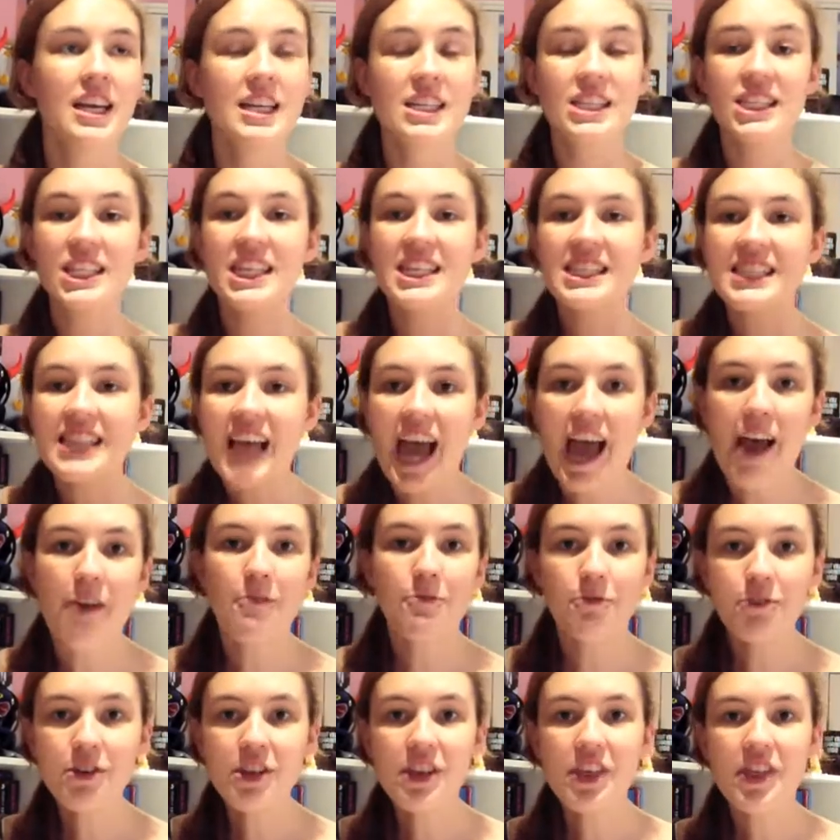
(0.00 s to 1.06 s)
She's
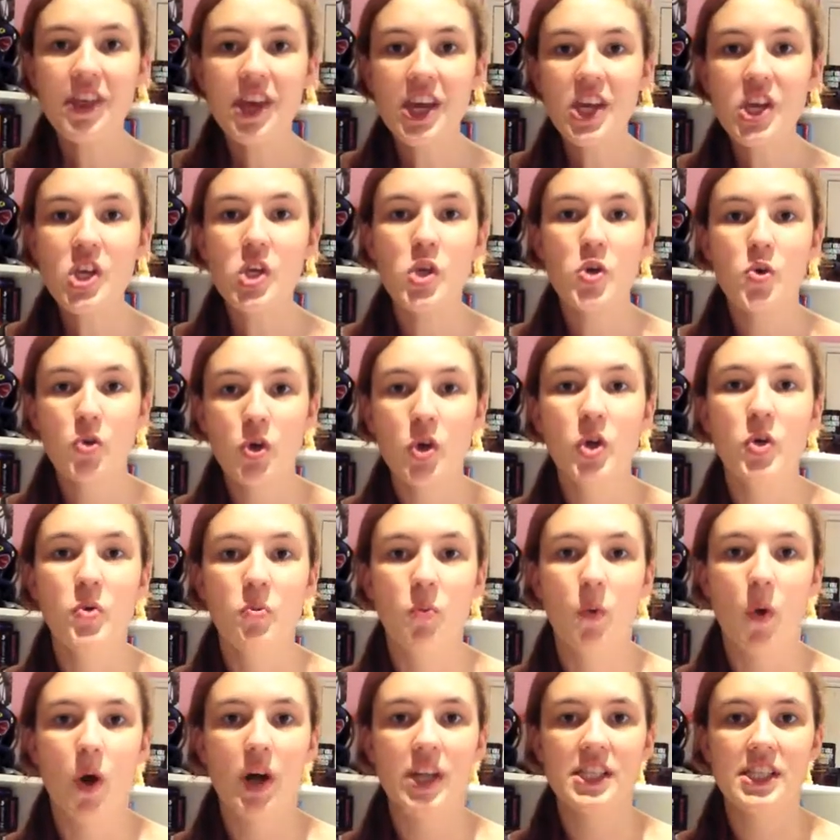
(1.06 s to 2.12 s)
everything you could
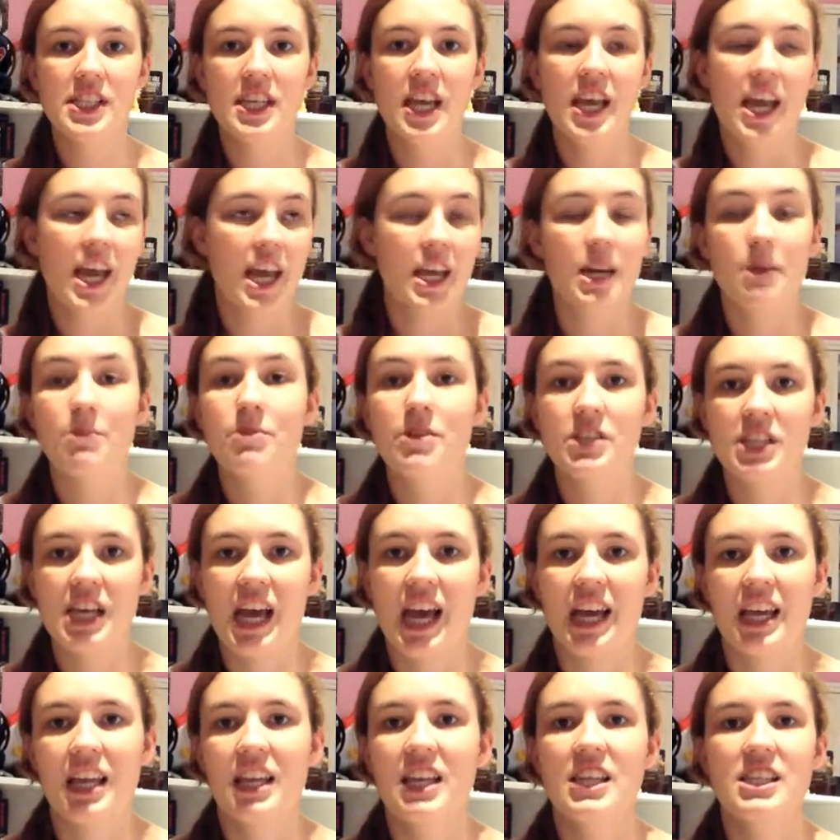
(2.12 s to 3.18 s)
want in a
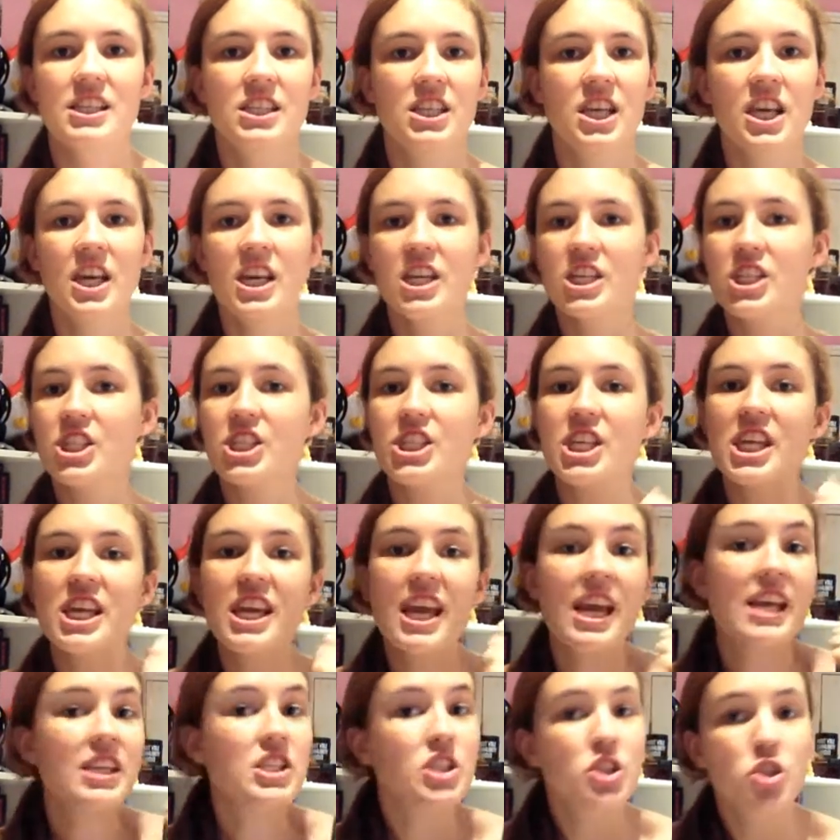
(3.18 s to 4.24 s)
protagonist.
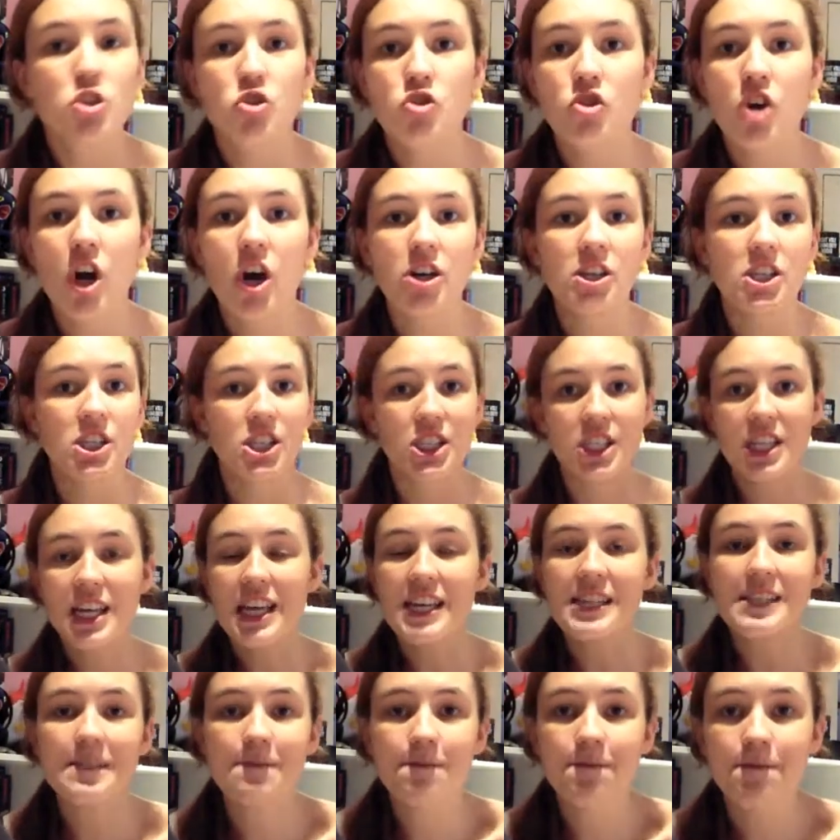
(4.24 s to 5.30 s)
She is strong,
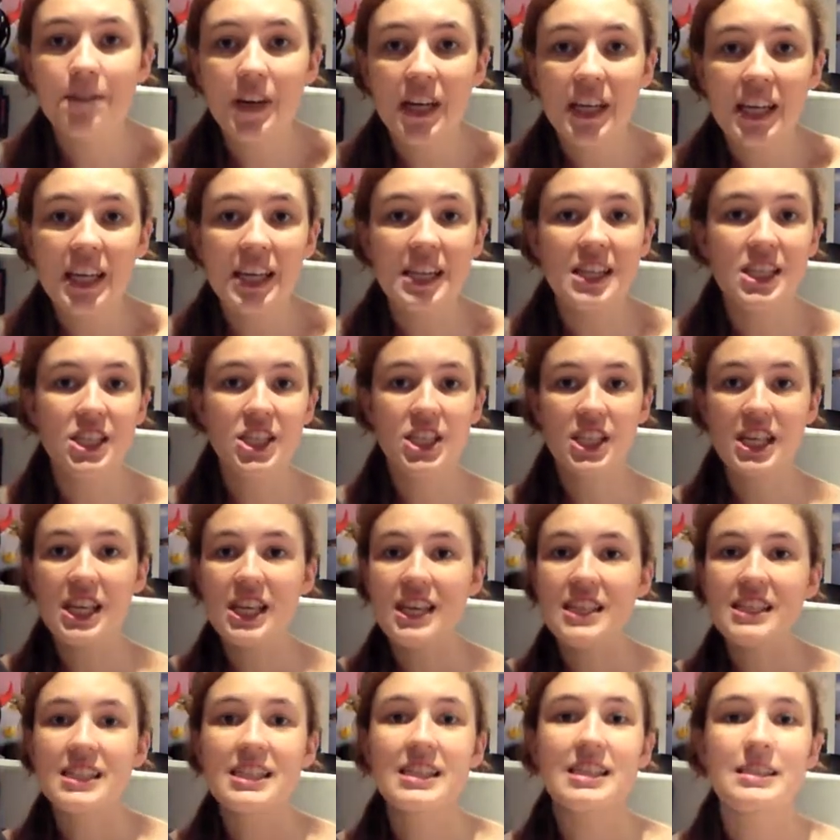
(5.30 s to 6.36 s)
she is funny,
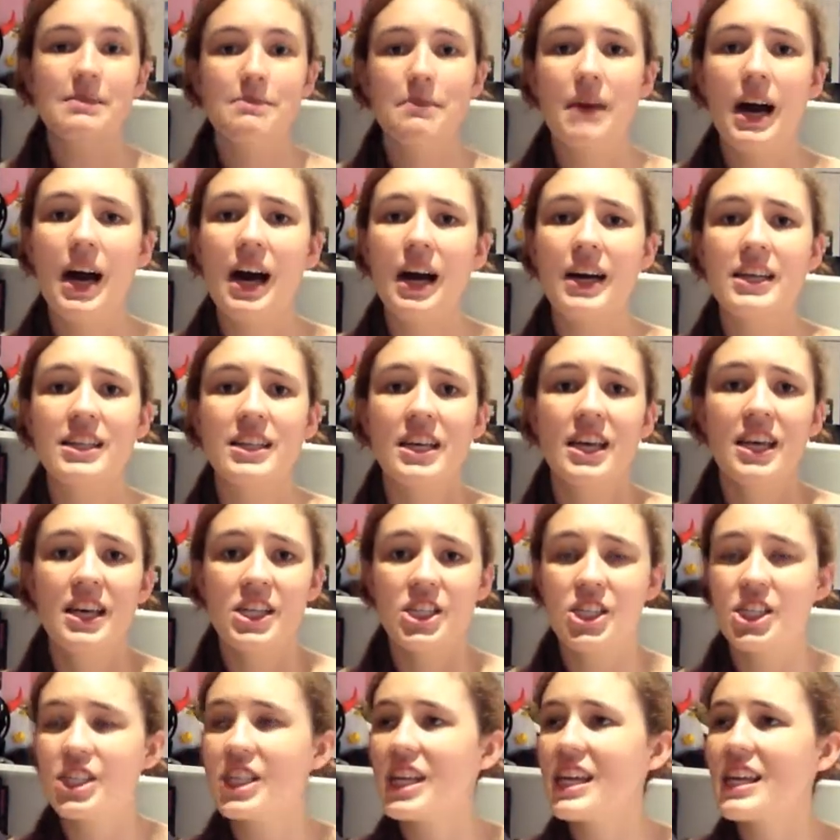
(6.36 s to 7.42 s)
she is smart,
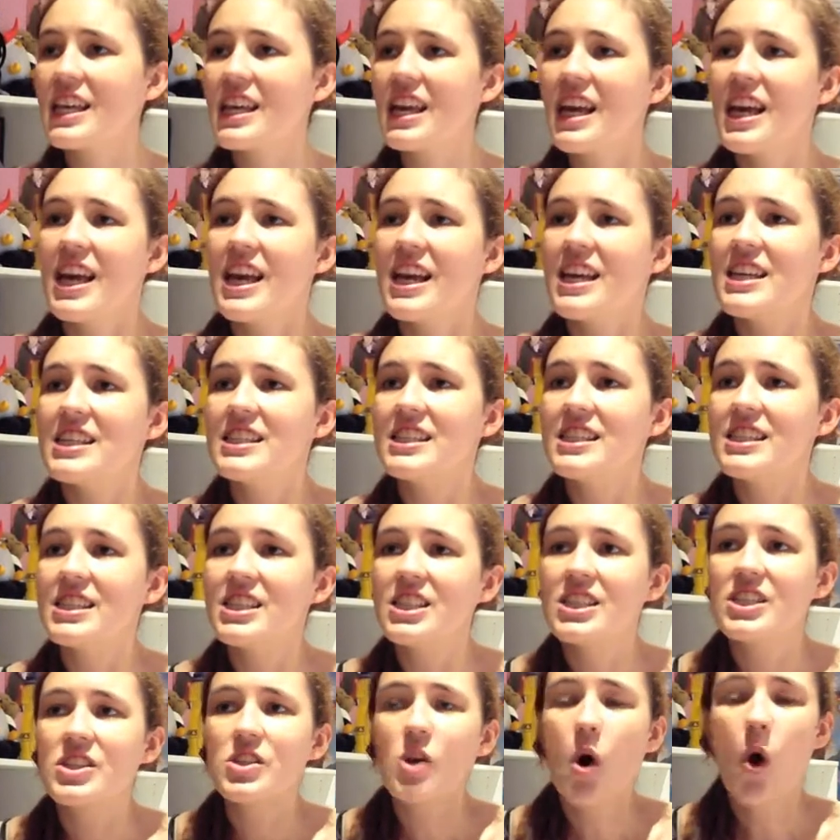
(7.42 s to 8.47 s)
she is
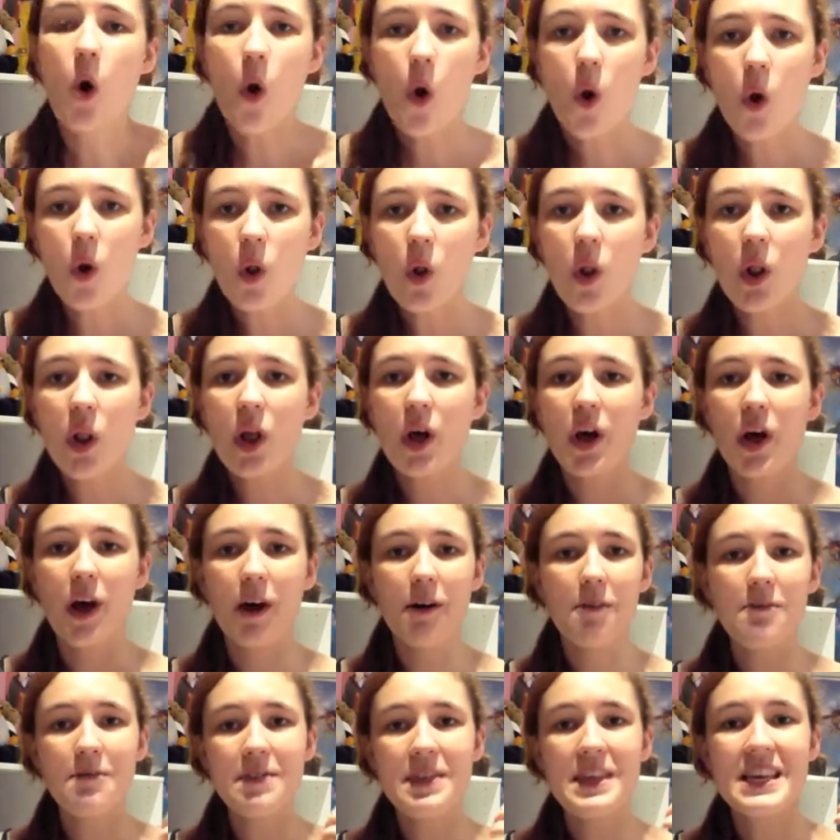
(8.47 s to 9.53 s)
just all
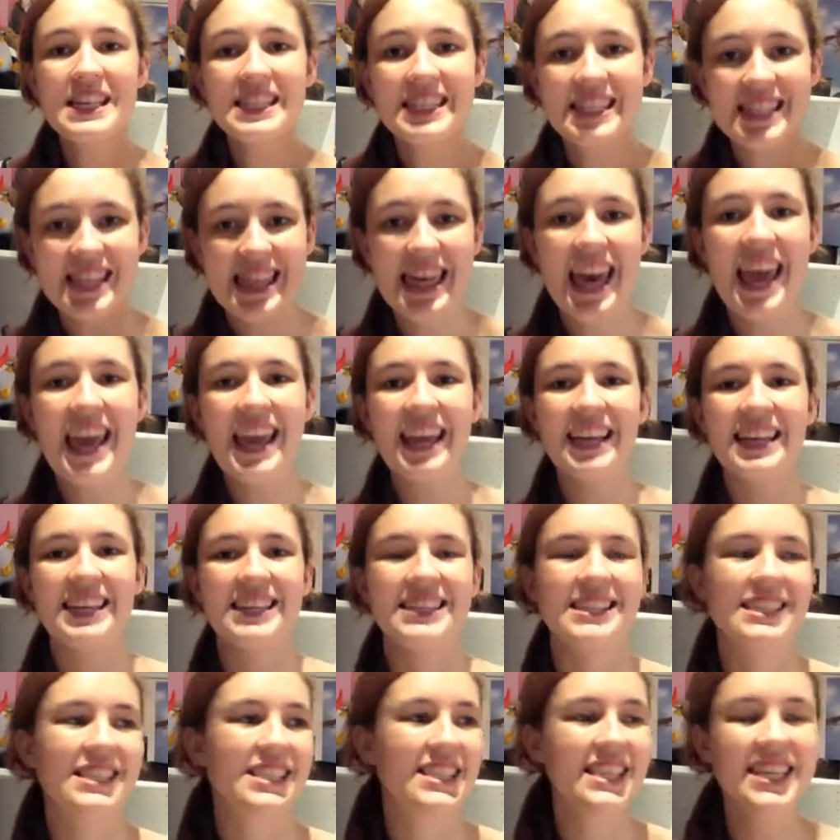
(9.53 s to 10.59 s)
of these
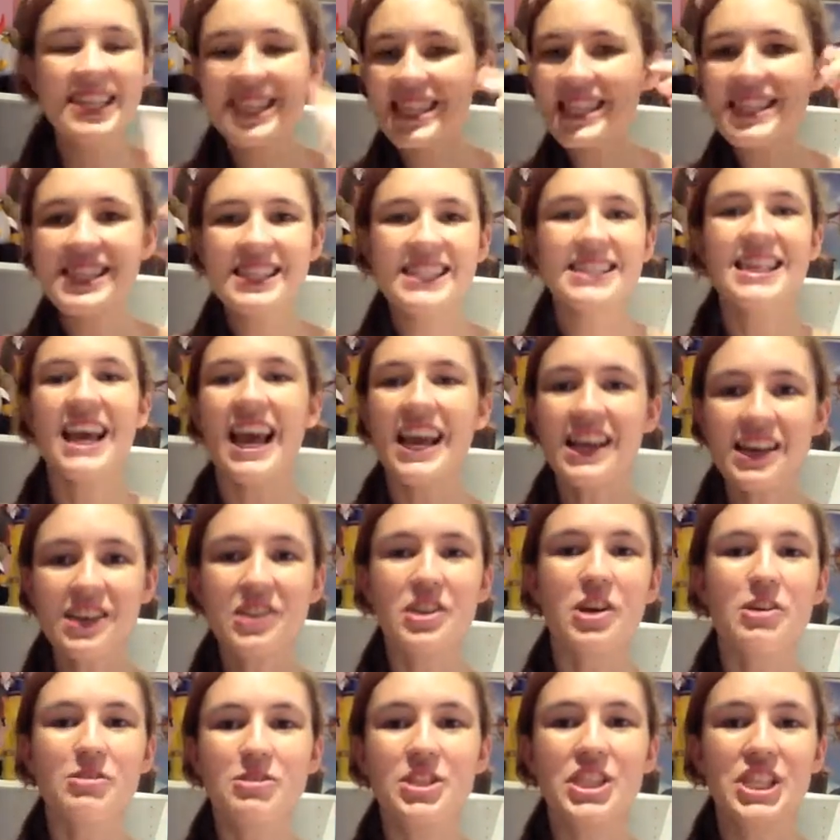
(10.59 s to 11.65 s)
things. She doesn't take
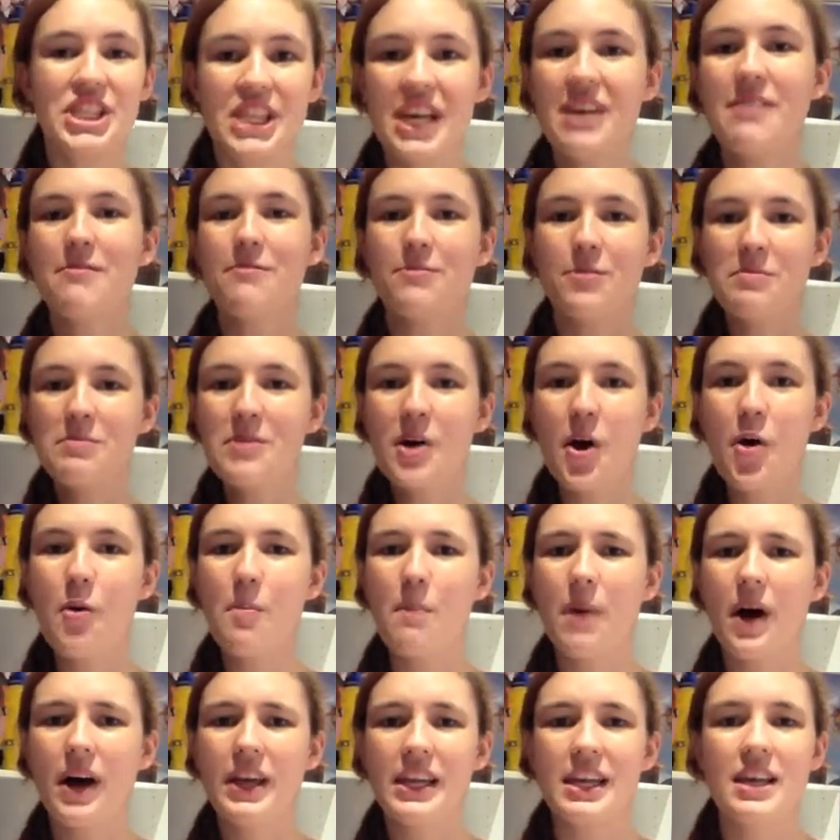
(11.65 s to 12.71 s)
no shit from
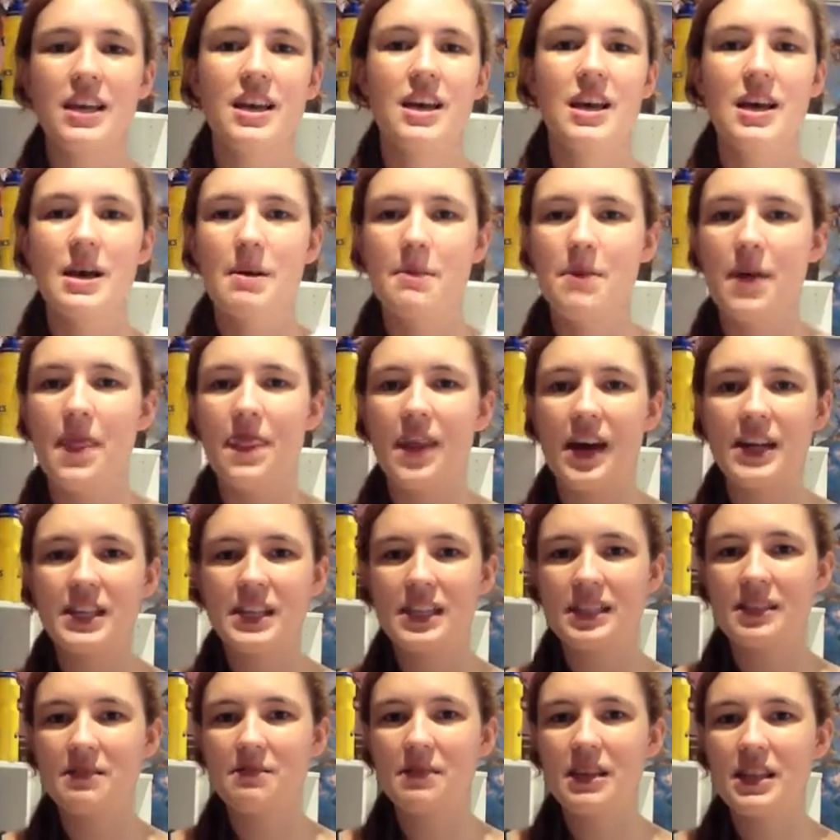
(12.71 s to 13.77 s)
nobody, but that
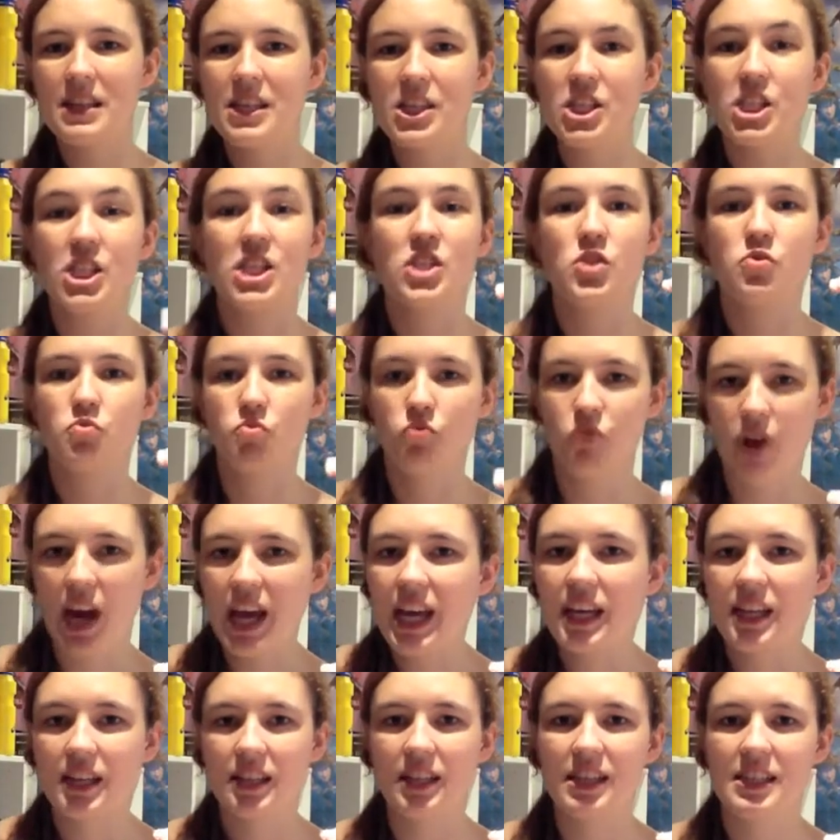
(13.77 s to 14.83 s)
doesn't mean that she's
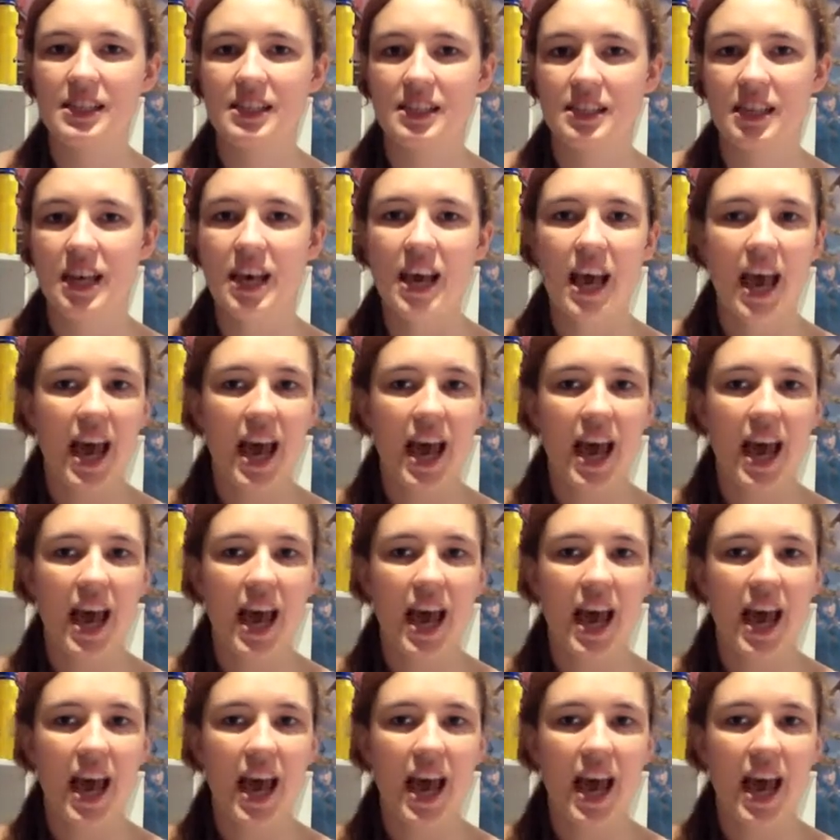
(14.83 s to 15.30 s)
reckless.